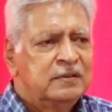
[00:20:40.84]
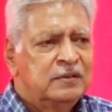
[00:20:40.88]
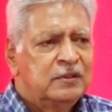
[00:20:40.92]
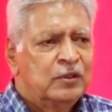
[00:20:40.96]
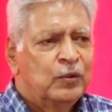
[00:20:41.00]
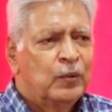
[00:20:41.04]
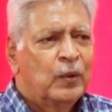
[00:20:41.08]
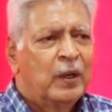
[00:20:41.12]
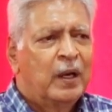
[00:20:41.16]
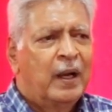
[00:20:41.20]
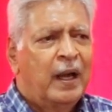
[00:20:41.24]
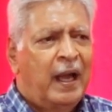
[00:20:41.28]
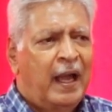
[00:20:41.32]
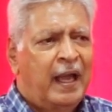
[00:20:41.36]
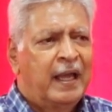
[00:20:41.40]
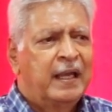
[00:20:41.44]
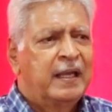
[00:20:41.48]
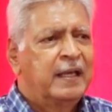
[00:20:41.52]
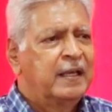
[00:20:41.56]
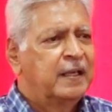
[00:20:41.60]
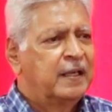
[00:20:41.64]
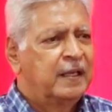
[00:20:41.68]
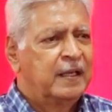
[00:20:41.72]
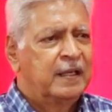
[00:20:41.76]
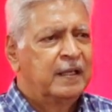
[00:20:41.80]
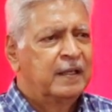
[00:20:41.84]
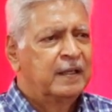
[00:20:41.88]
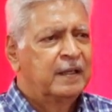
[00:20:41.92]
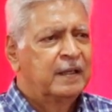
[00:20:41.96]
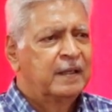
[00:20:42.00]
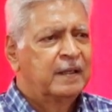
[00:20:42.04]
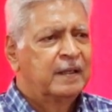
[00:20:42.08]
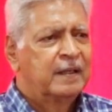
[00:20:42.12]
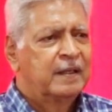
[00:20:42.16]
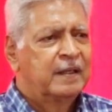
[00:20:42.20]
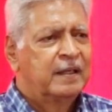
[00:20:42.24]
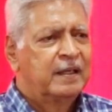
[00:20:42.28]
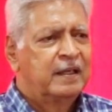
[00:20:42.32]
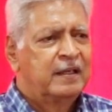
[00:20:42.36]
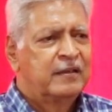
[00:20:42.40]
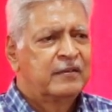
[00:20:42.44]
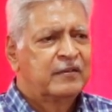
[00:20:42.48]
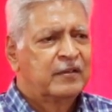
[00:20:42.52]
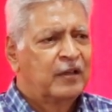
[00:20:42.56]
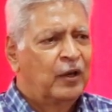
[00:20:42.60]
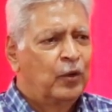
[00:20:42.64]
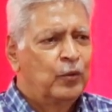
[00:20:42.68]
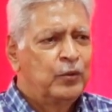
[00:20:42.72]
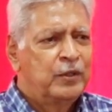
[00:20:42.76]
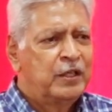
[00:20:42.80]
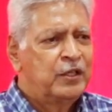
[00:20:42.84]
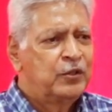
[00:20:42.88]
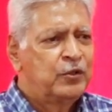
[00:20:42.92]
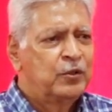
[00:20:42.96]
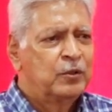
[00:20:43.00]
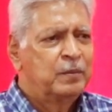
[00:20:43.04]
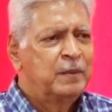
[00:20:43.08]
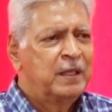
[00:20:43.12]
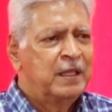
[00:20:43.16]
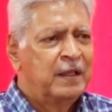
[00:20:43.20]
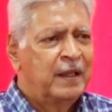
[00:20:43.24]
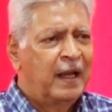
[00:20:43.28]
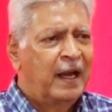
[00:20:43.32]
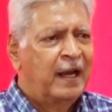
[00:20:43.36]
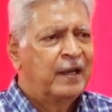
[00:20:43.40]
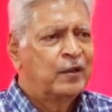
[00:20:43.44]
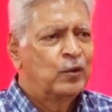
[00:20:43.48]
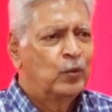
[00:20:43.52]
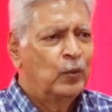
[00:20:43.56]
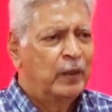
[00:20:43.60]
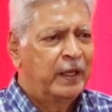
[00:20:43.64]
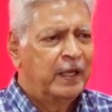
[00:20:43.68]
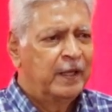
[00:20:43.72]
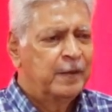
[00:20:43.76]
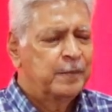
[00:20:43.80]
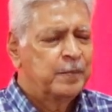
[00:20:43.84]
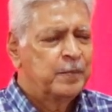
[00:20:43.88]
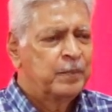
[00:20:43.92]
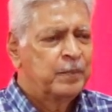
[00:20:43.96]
you were angry. It sounded to me that way.